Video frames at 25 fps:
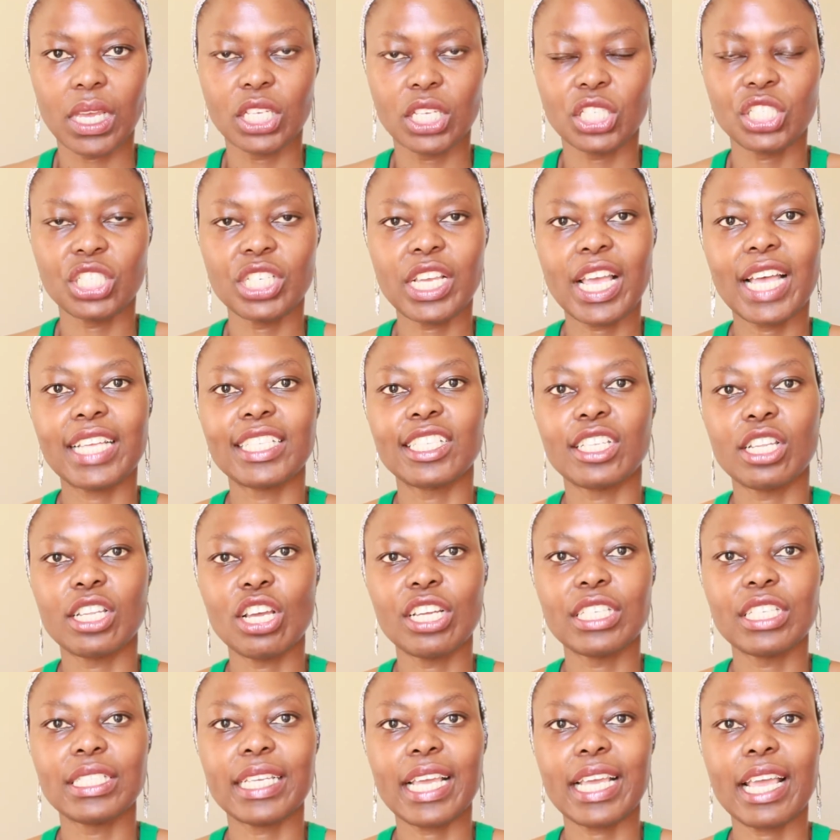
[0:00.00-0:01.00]
she has
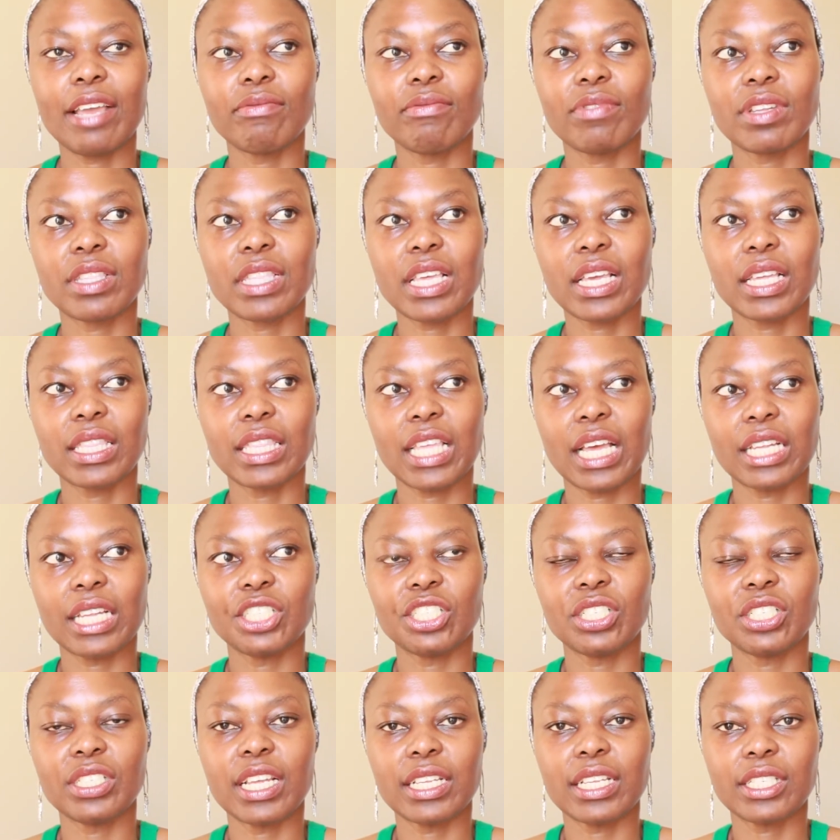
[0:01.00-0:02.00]
learned everything
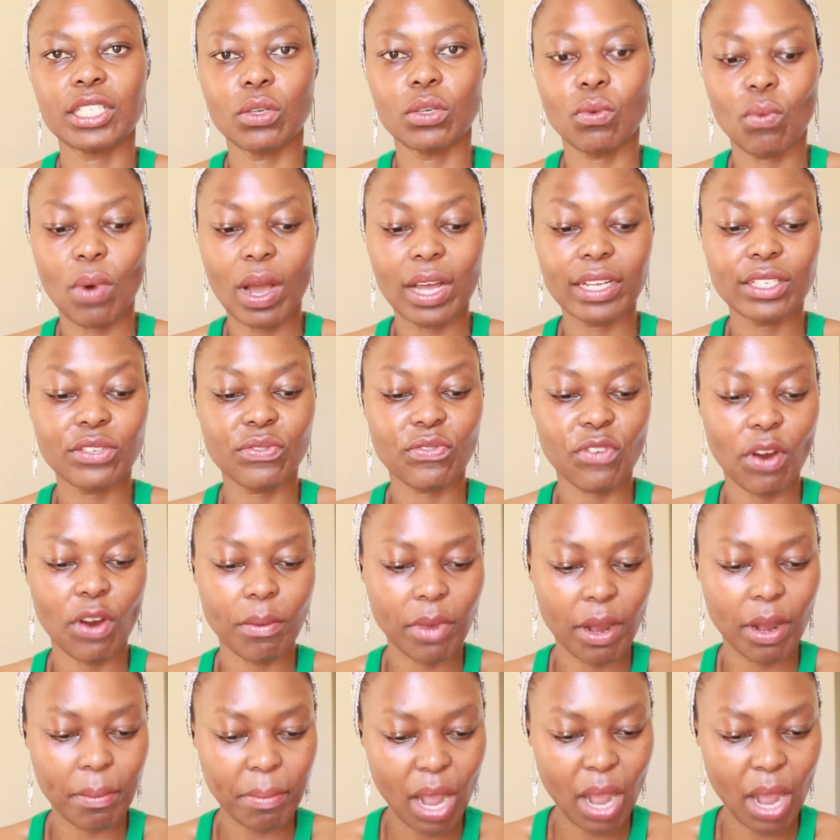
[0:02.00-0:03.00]
that she doesn't want from her